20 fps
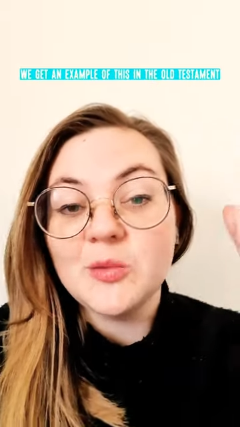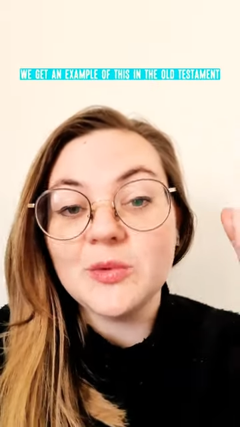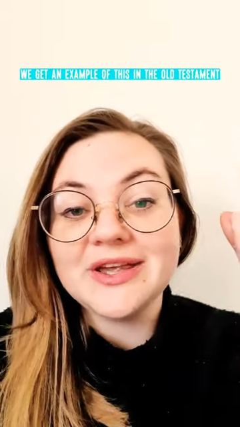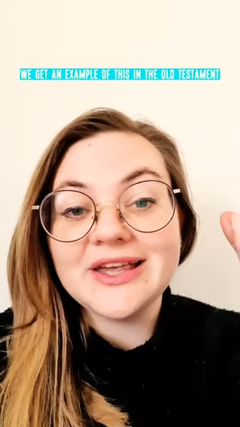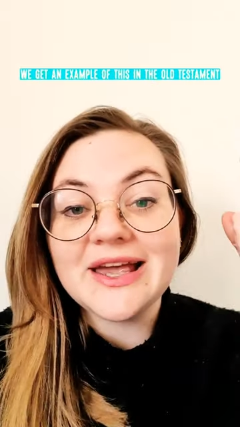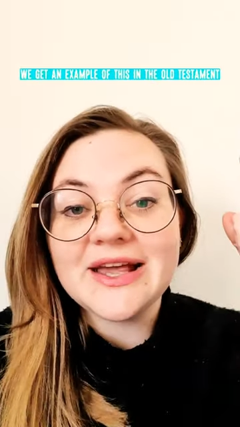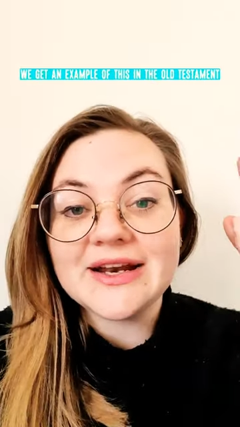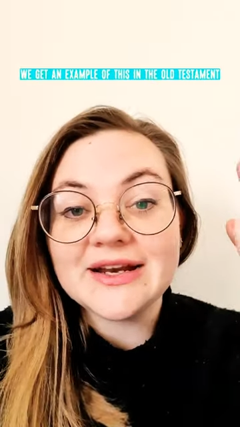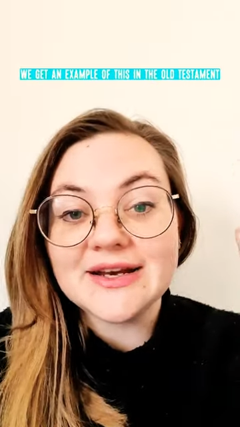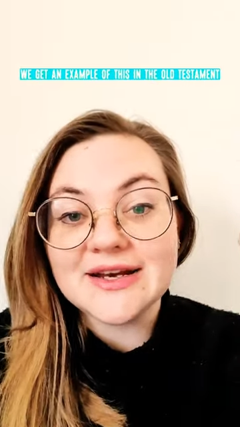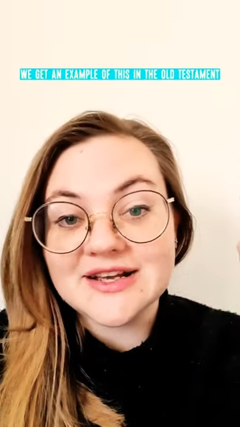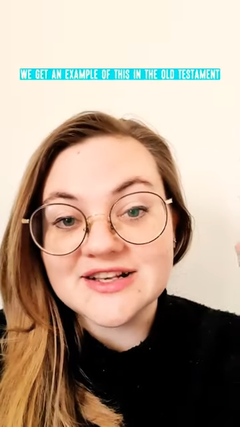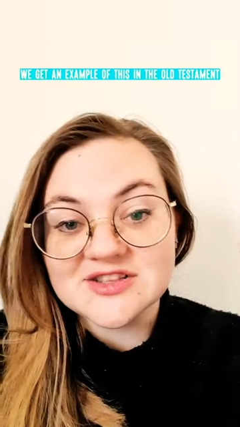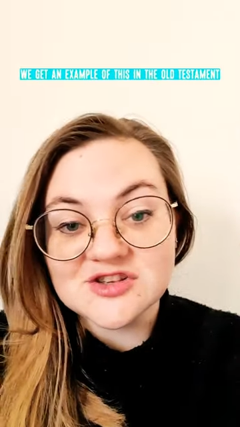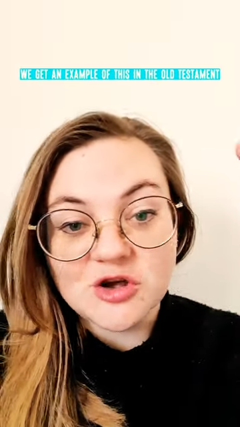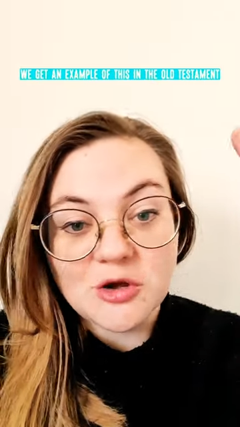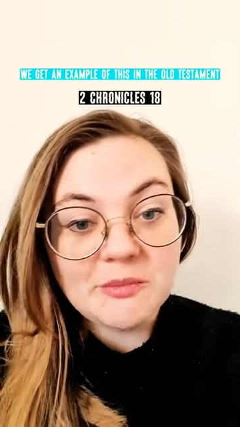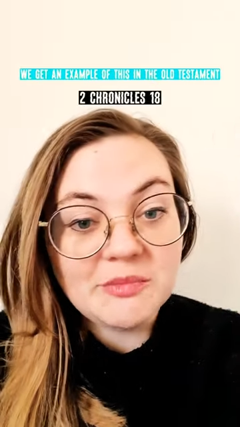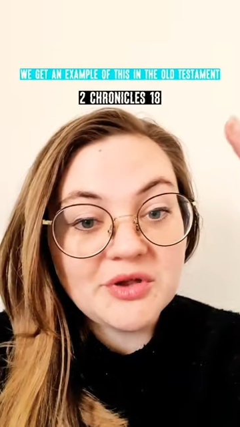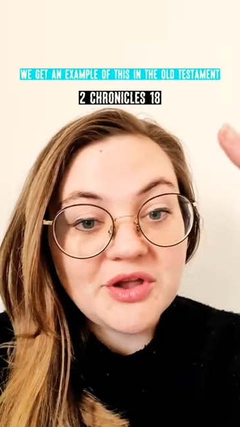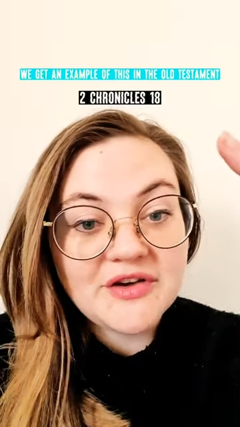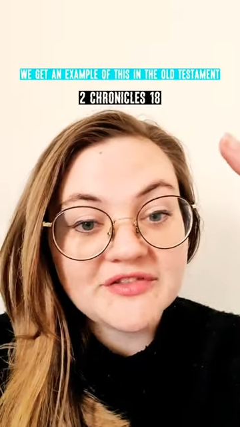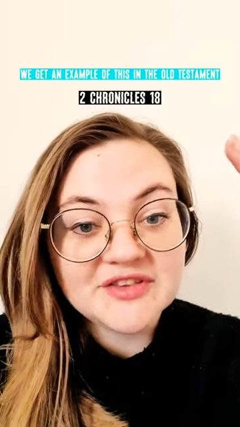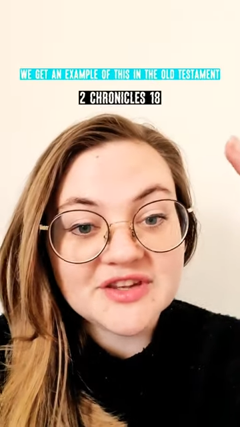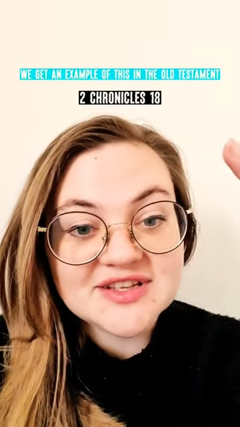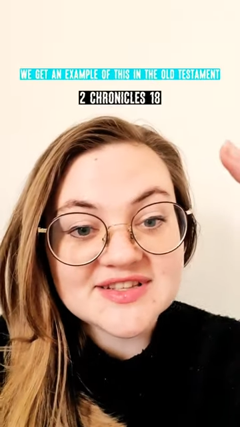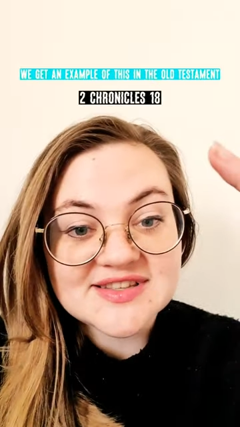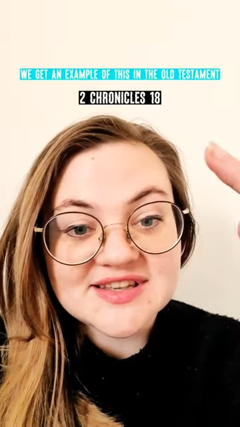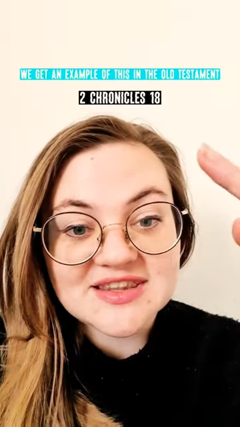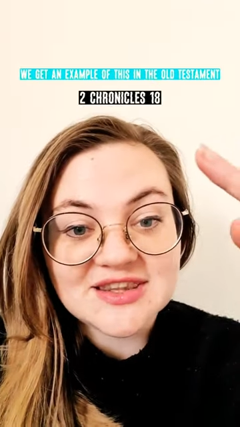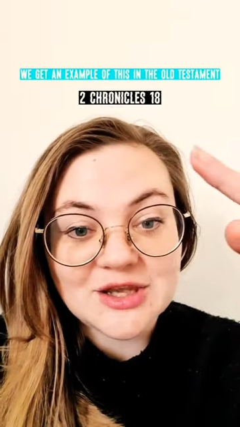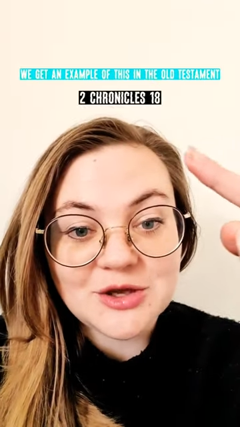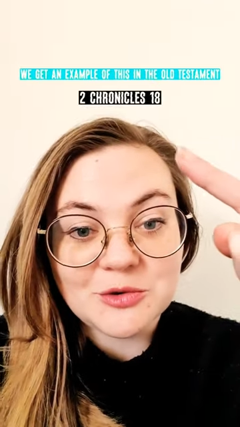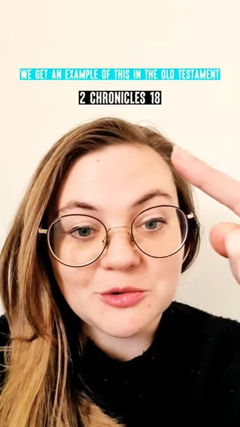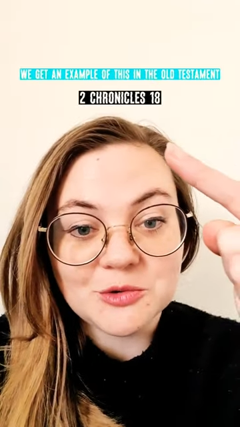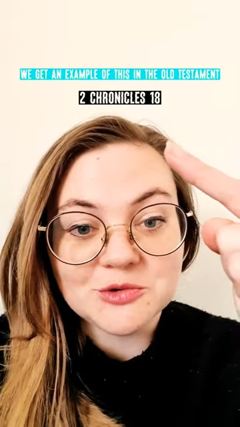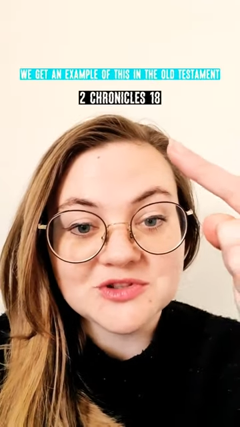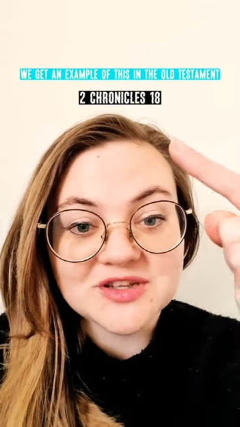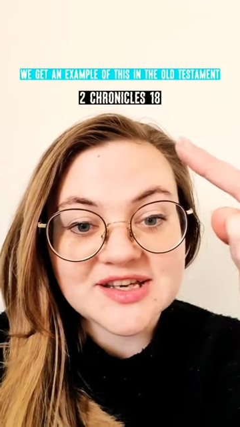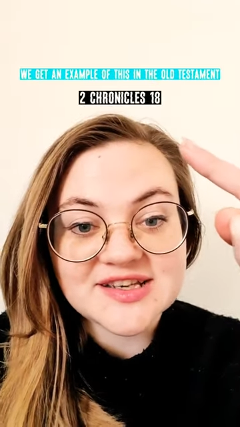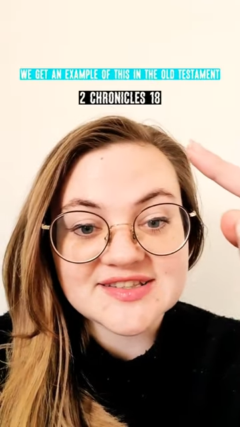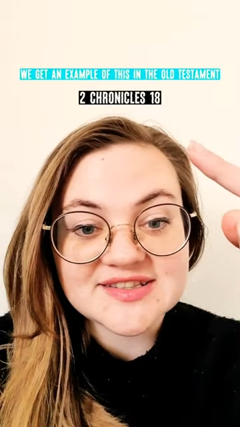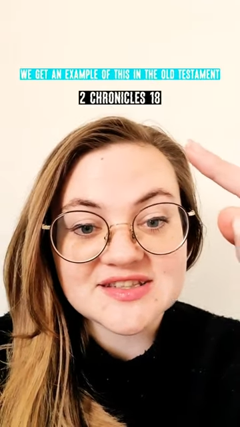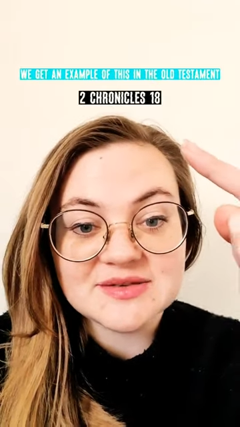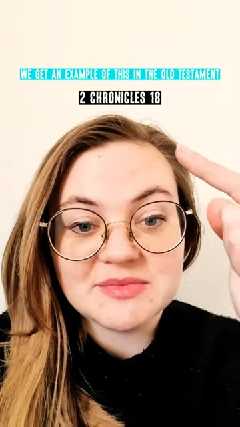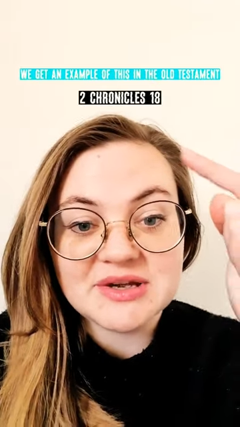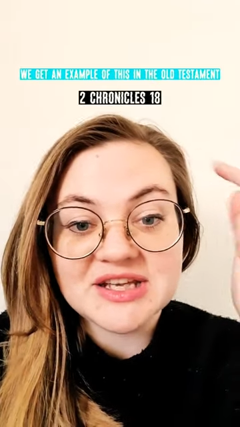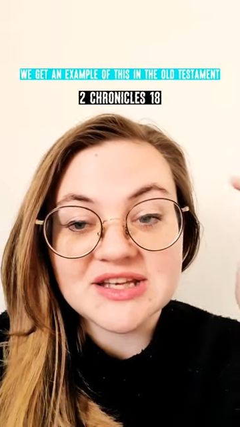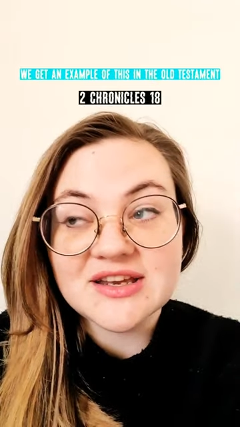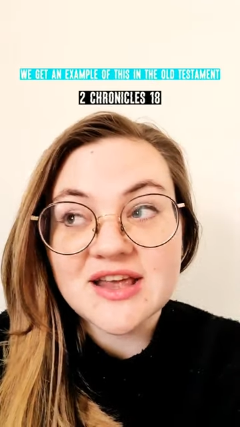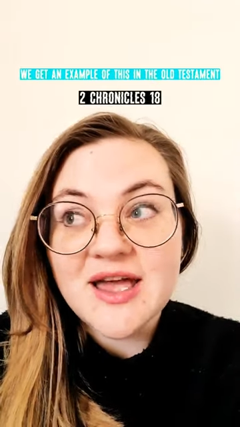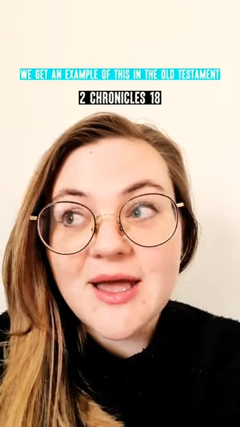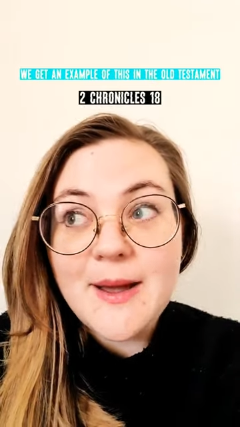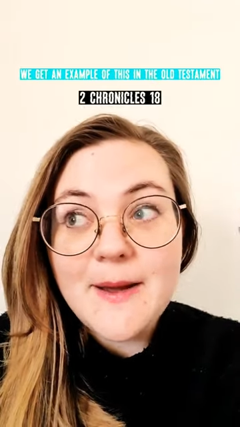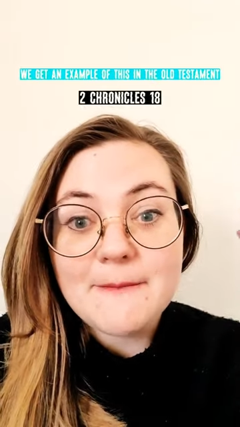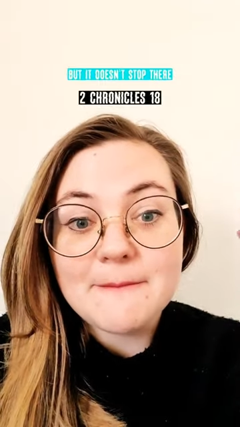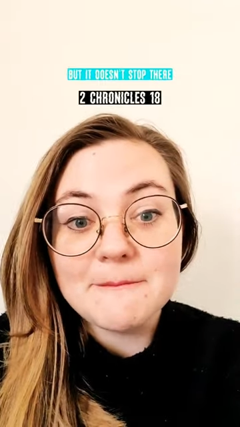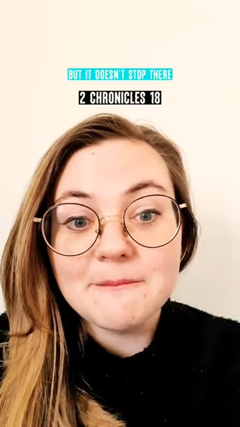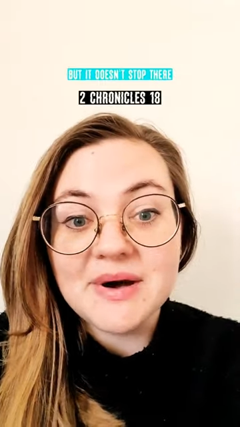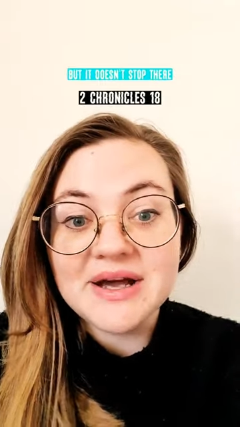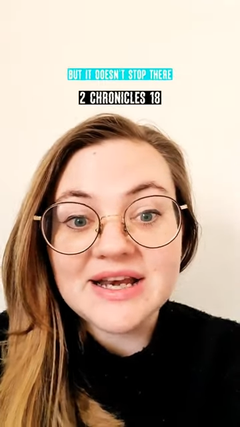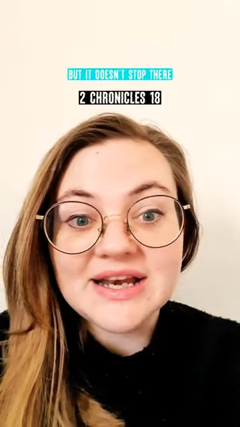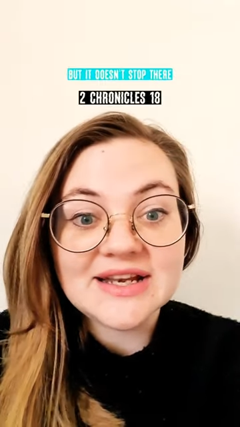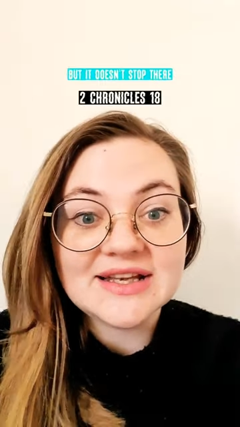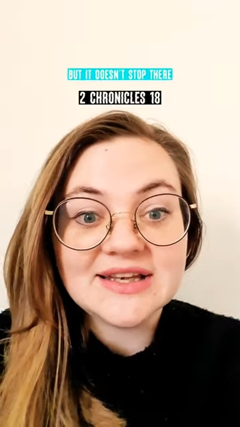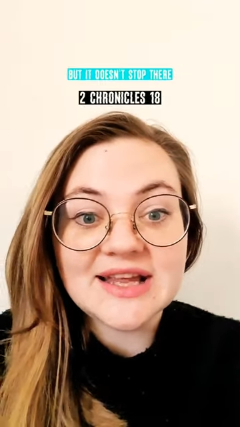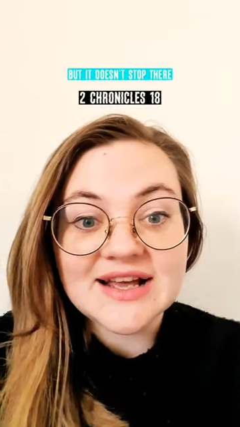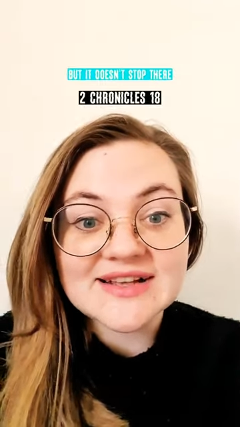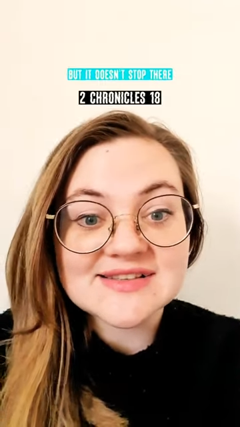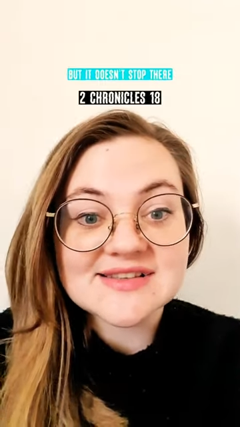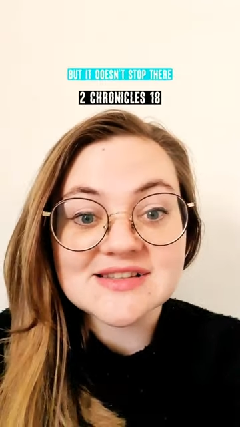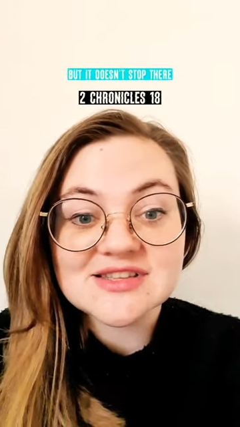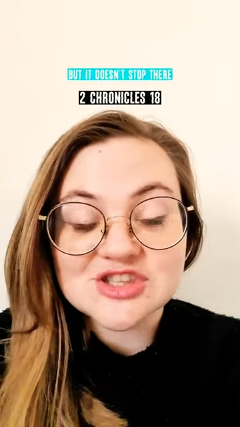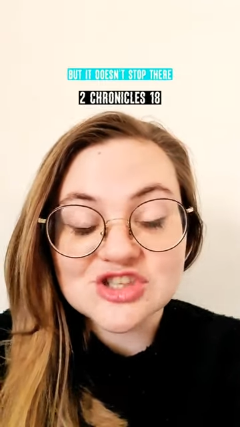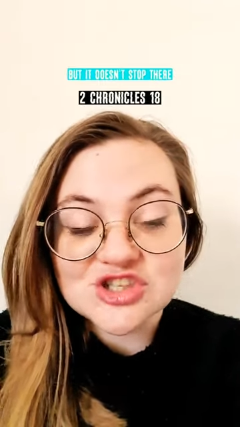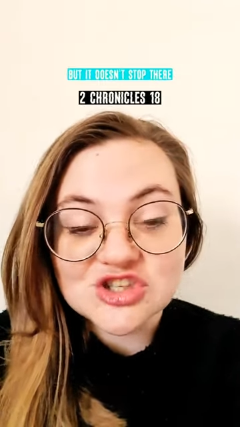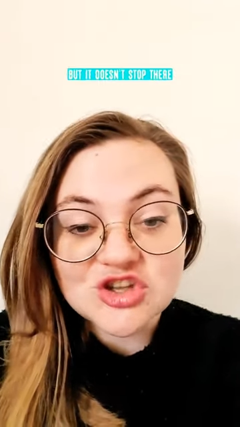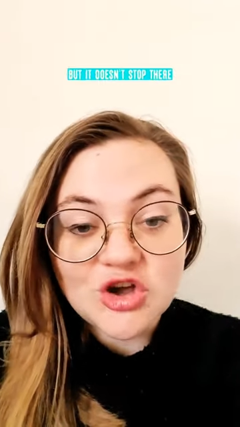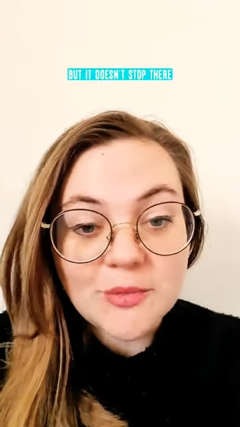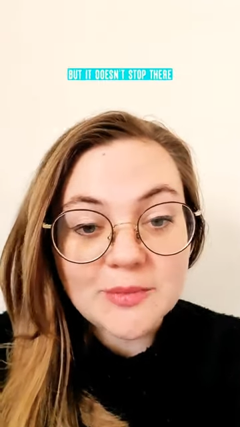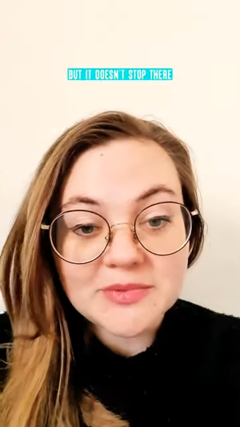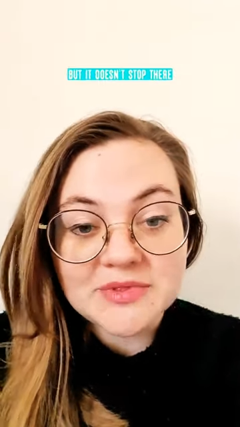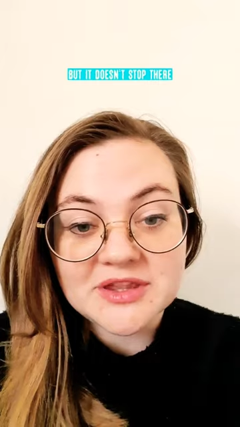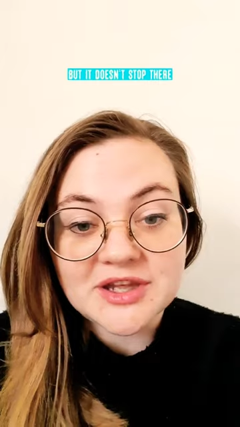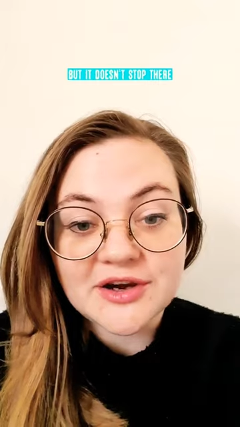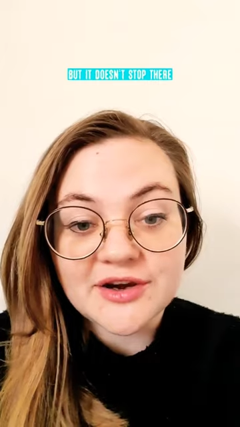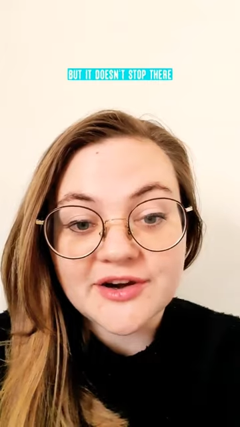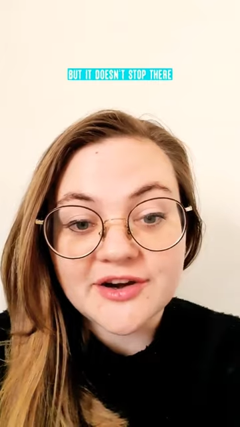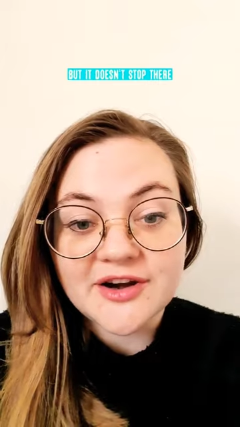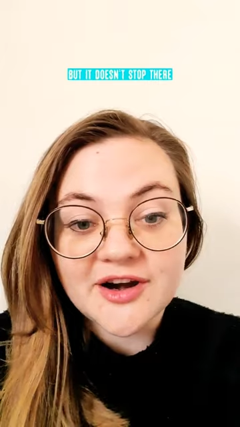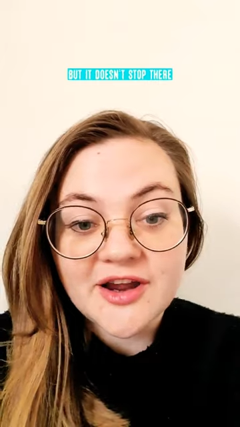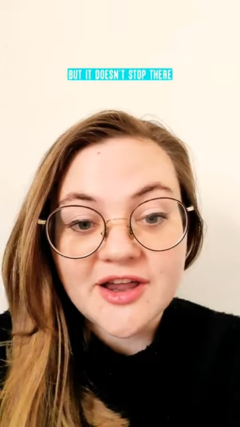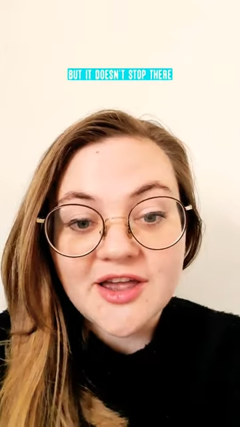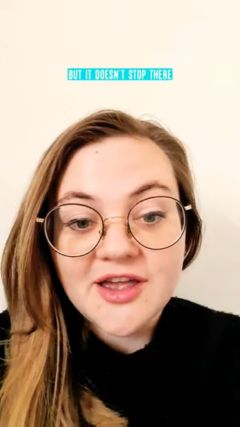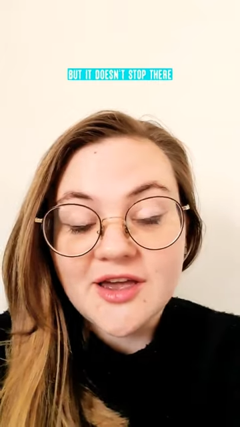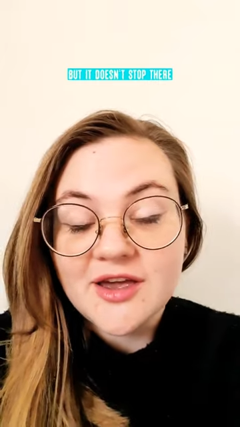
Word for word: We get an example of this in the Old Testament, but it doesn't stop there.